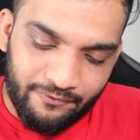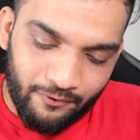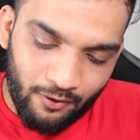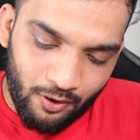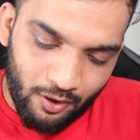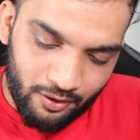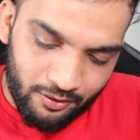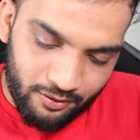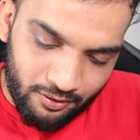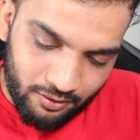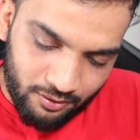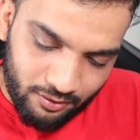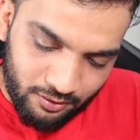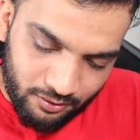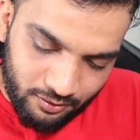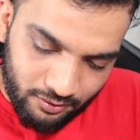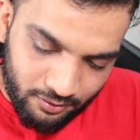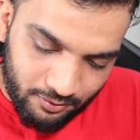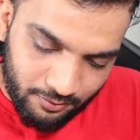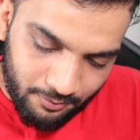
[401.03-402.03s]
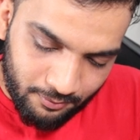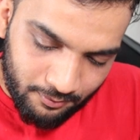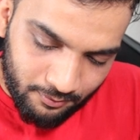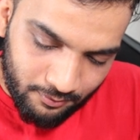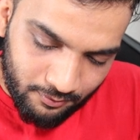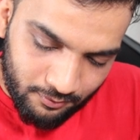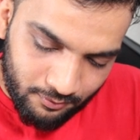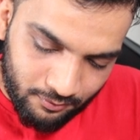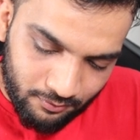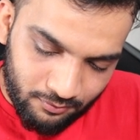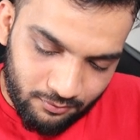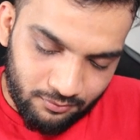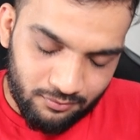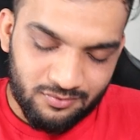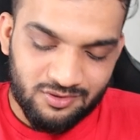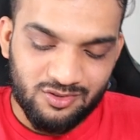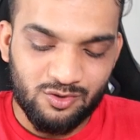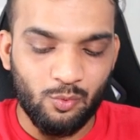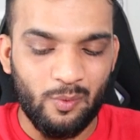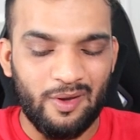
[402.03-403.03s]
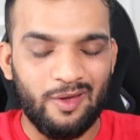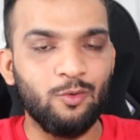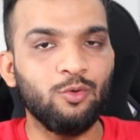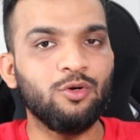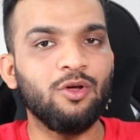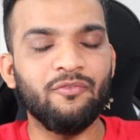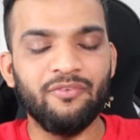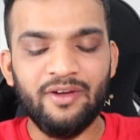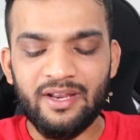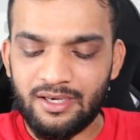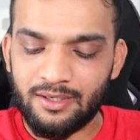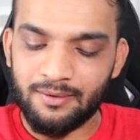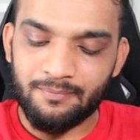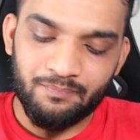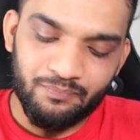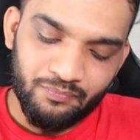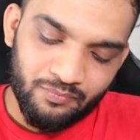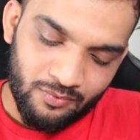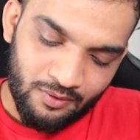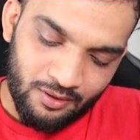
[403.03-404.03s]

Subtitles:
for square root of n.